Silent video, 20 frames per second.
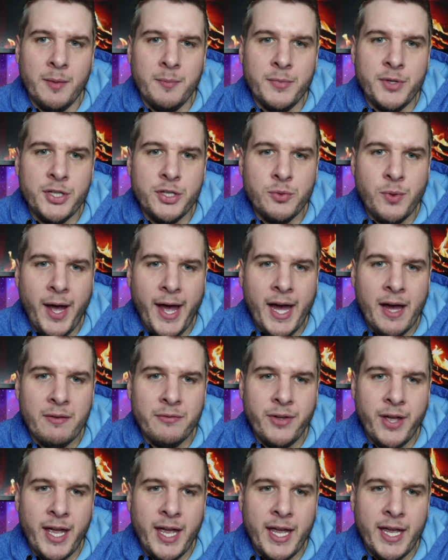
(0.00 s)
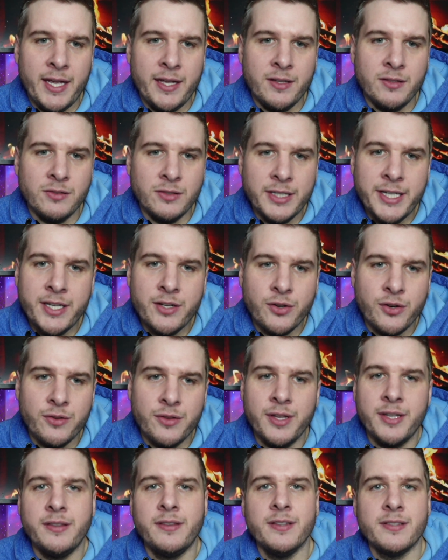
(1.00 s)
You have a leader
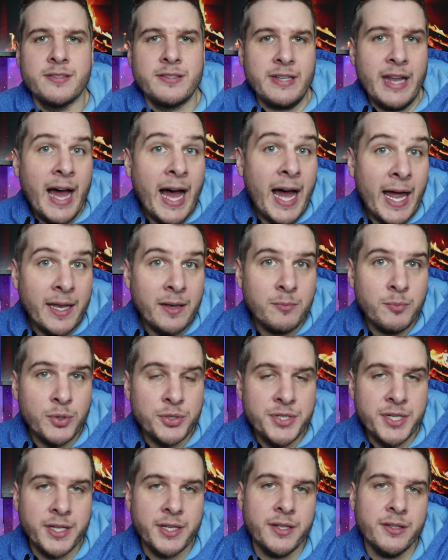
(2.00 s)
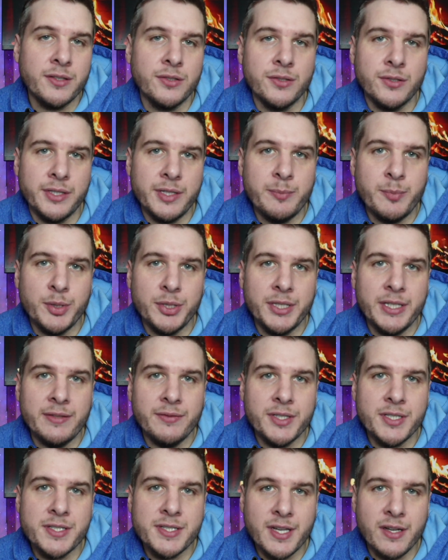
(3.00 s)
that does not particularly believe
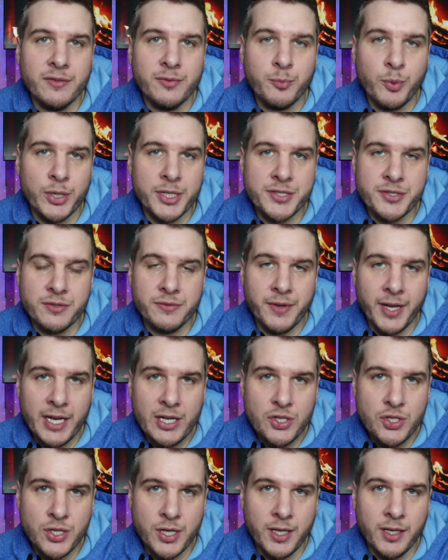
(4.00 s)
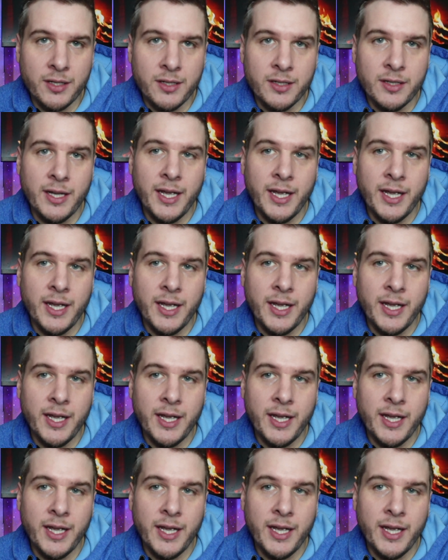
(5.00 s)
in self-preservation